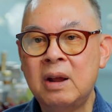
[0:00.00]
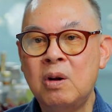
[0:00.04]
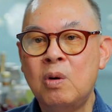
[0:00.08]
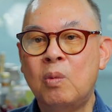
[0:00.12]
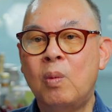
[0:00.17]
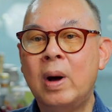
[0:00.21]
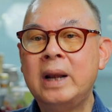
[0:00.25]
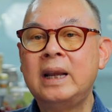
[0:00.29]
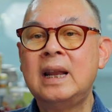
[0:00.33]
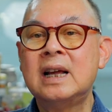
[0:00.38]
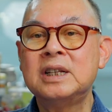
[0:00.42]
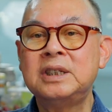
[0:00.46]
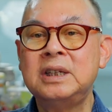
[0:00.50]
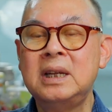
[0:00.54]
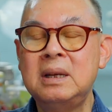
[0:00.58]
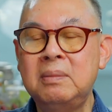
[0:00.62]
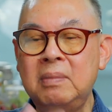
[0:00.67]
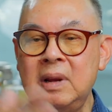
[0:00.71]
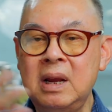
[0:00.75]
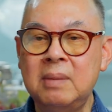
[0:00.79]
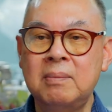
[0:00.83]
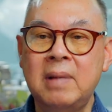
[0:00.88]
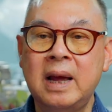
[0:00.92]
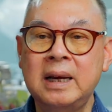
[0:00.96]
What does it
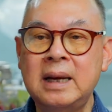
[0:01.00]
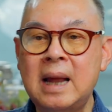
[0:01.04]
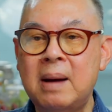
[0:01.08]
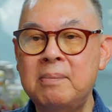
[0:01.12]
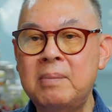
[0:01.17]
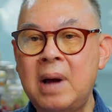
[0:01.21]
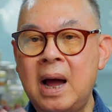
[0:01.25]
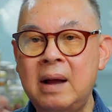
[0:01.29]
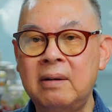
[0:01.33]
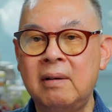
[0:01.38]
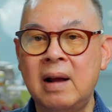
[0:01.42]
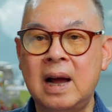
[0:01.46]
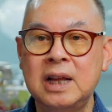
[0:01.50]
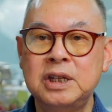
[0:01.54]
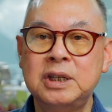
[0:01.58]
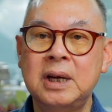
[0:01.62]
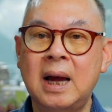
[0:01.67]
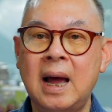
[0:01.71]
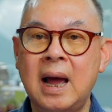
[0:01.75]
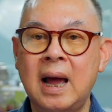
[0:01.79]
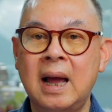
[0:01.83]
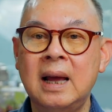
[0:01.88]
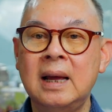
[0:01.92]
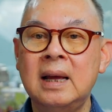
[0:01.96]
mean by Dhamma
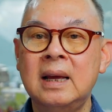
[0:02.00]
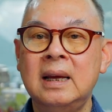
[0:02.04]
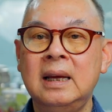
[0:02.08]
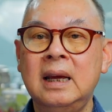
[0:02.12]
Raja?